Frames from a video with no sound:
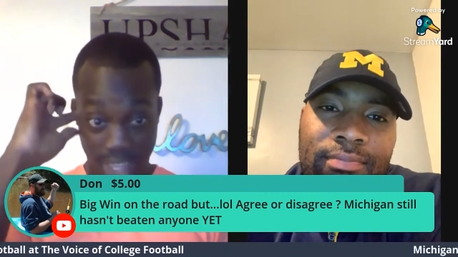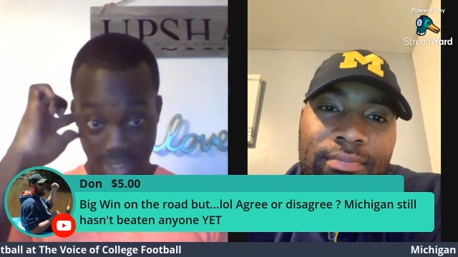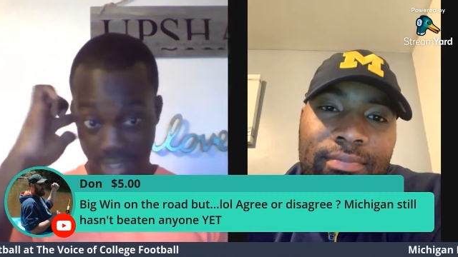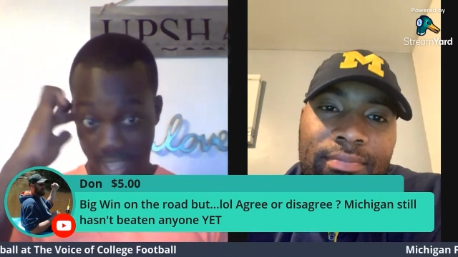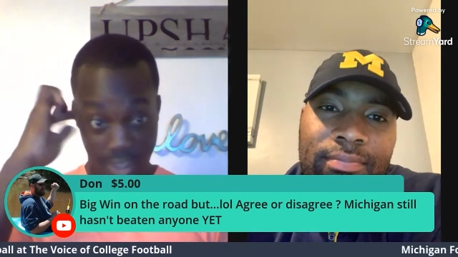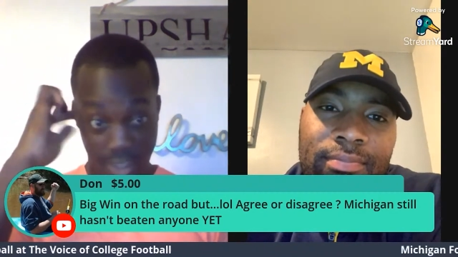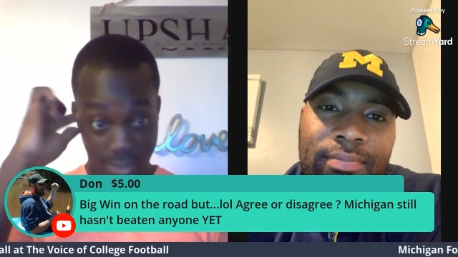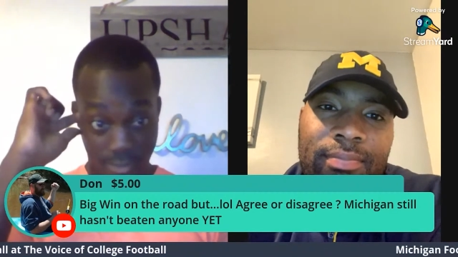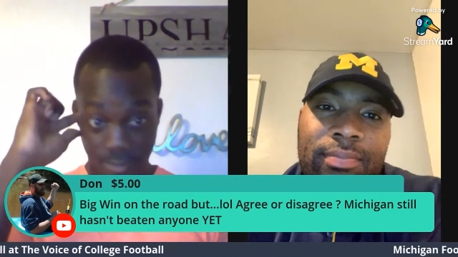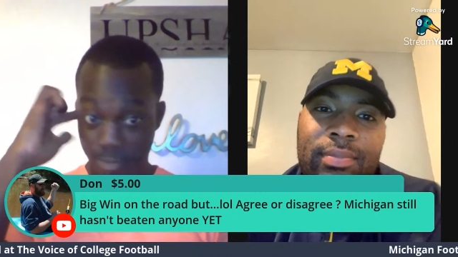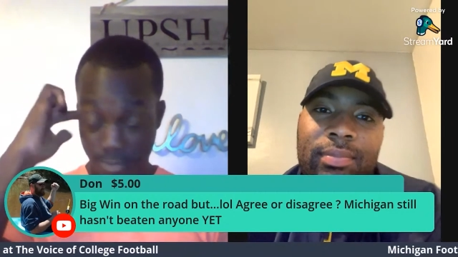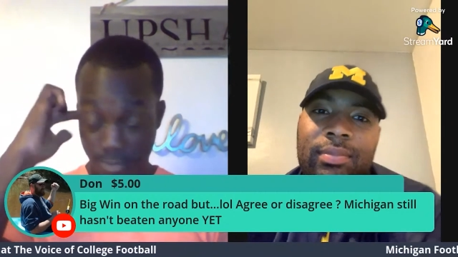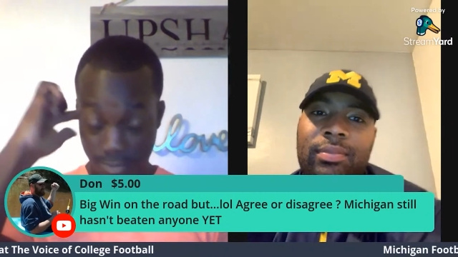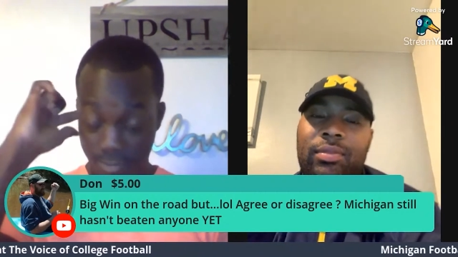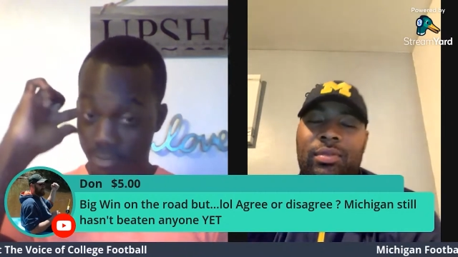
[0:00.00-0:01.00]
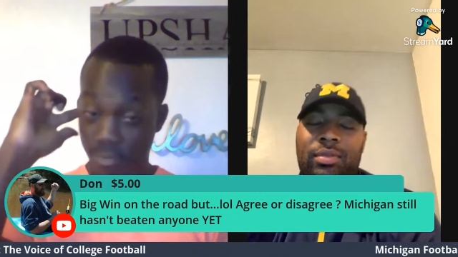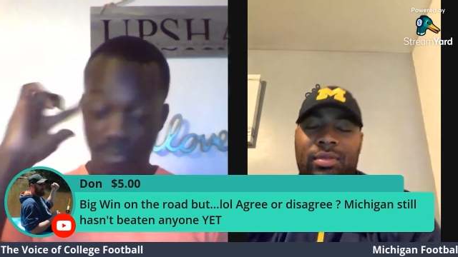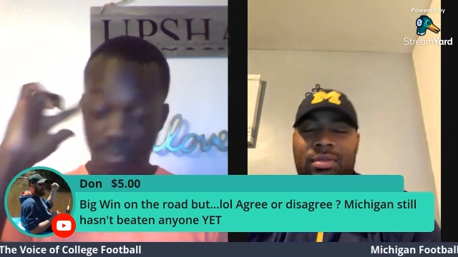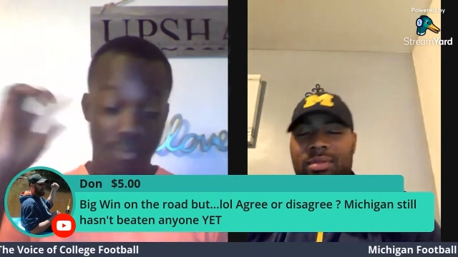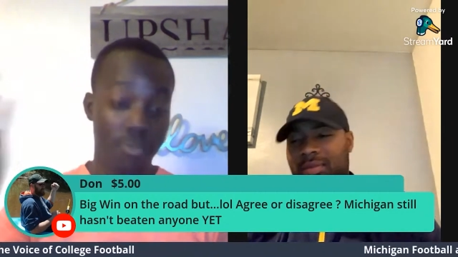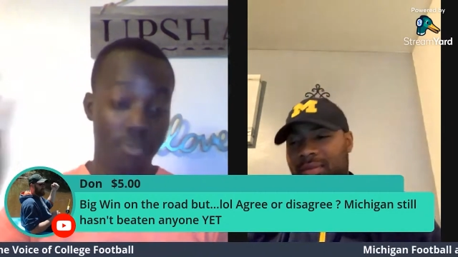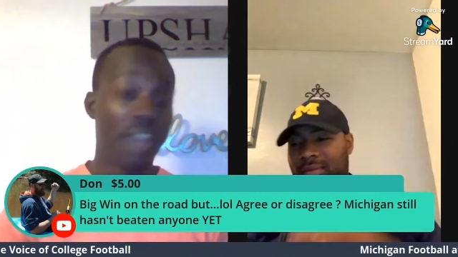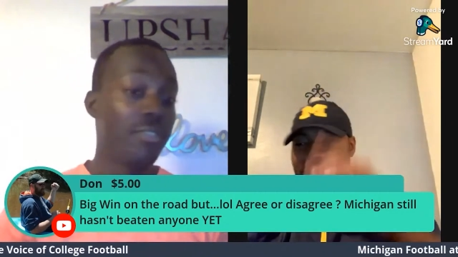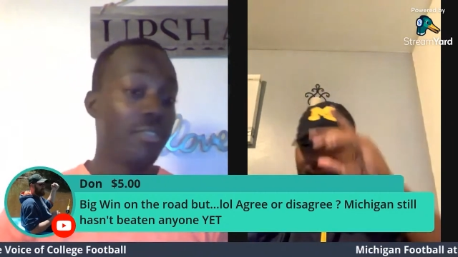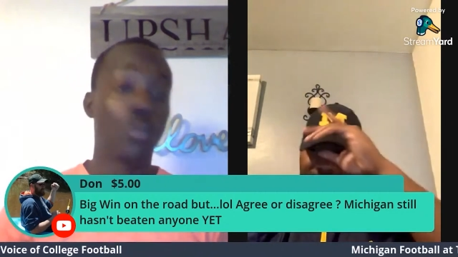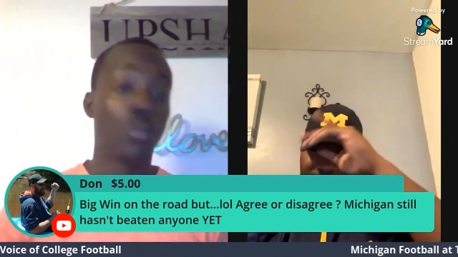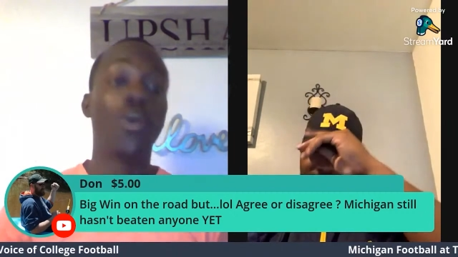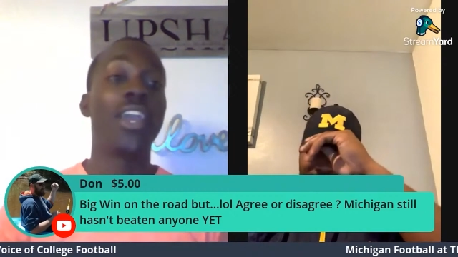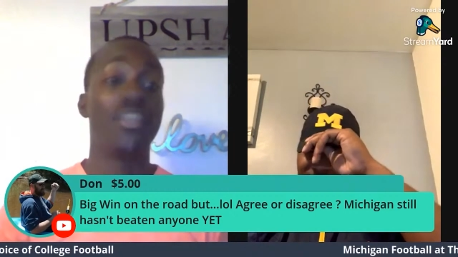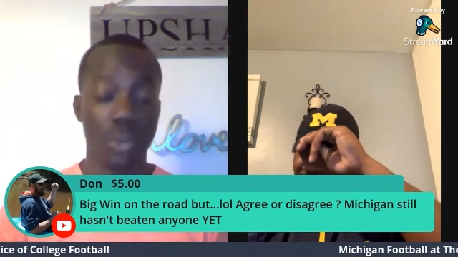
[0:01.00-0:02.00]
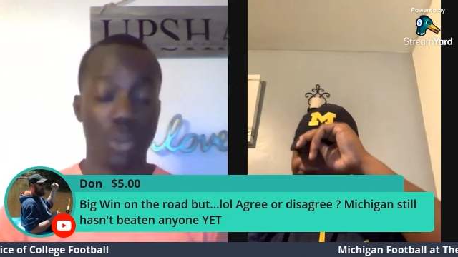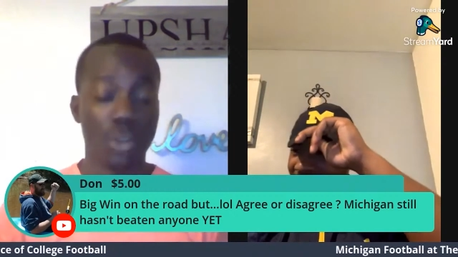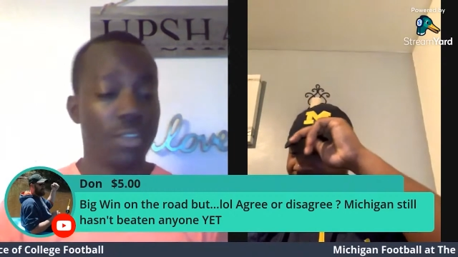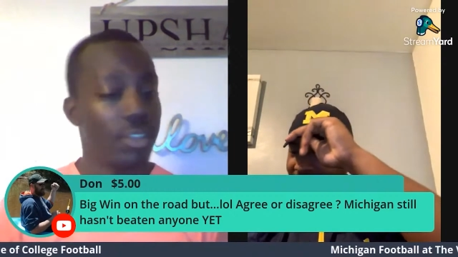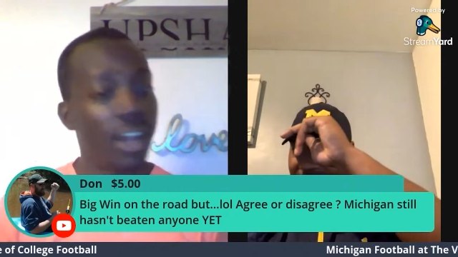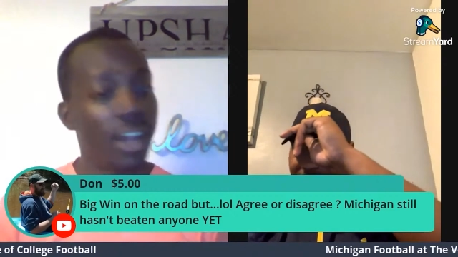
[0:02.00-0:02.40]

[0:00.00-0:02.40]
Speaker 1: I, I haven't wavered.